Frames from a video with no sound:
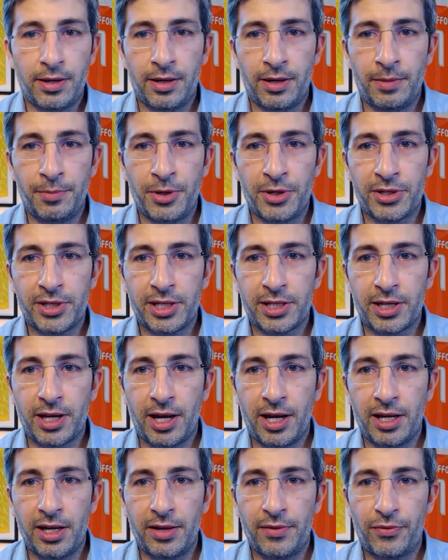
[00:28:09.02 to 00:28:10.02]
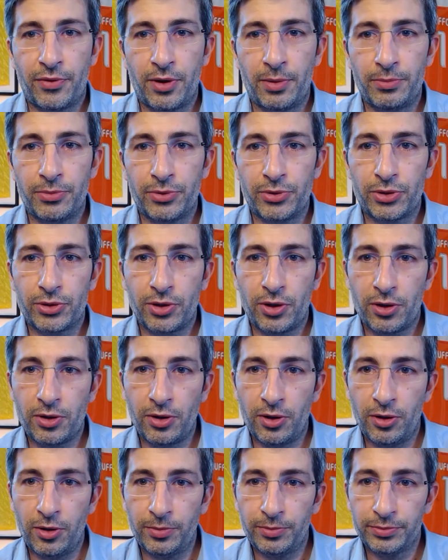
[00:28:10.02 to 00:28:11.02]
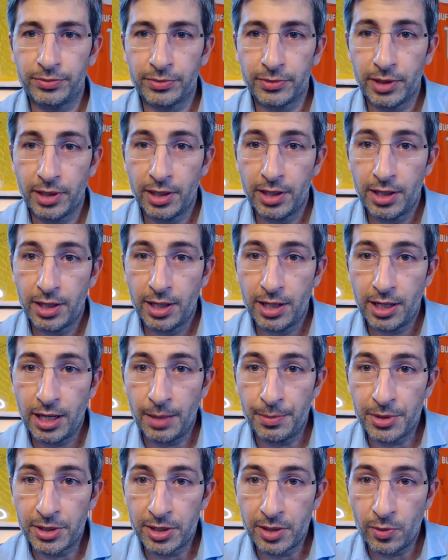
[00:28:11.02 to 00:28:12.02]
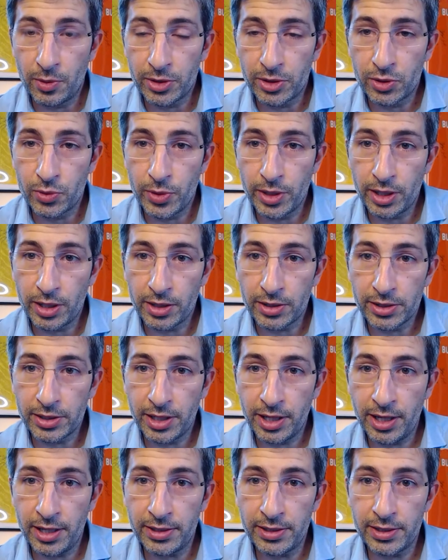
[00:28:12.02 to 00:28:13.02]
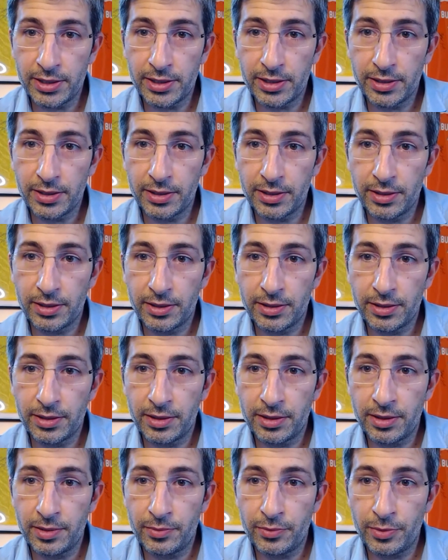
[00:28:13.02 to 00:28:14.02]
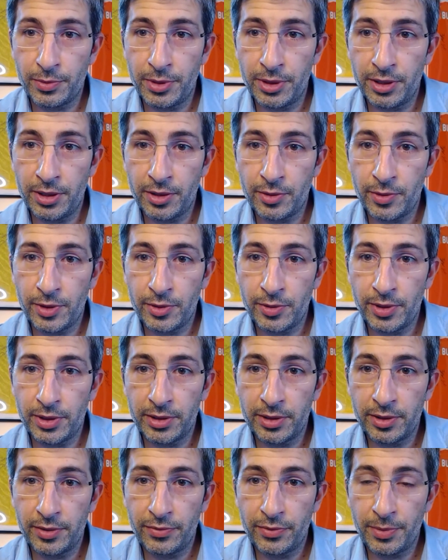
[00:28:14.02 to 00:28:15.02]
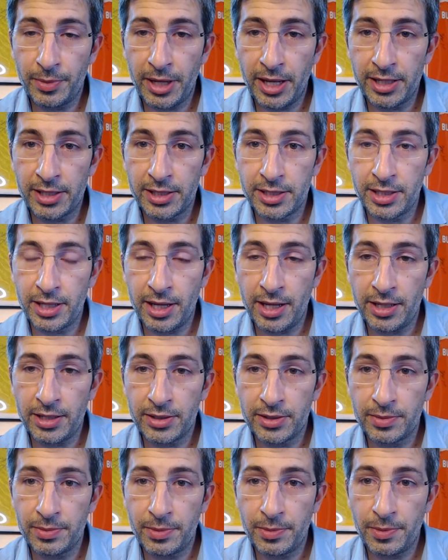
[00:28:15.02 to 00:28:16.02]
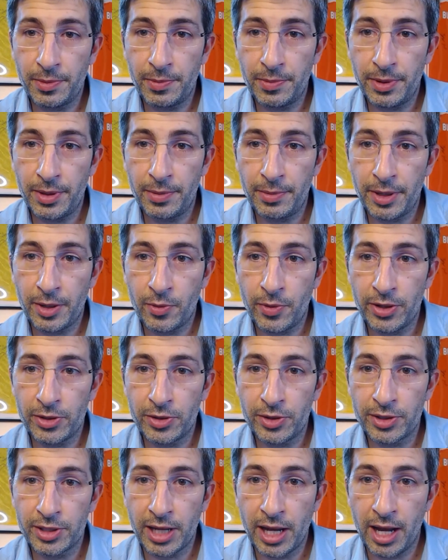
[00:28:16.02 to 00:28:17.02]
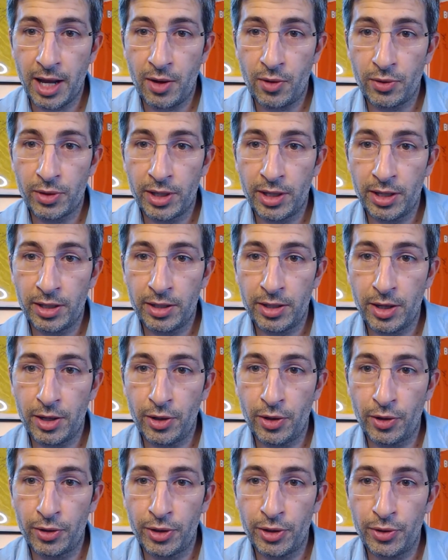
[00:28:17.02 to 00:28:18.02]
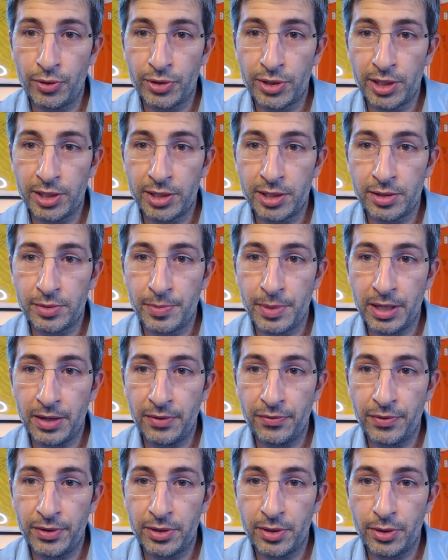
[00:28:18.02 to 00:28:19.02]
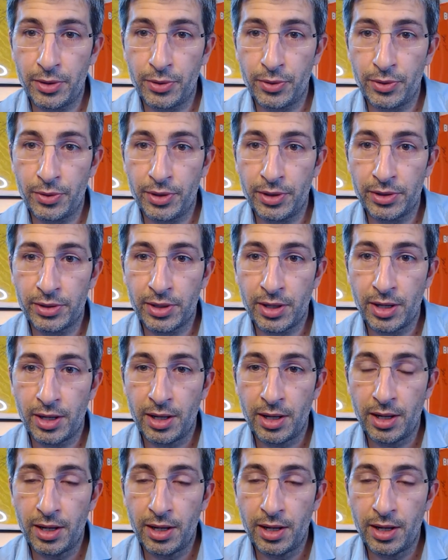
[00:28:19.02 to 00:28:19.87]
Amir says hi from Stockholm. Let me see what Sweaker says. Immediate graduates from STS. My question is, how can non-EU citizens benefit through this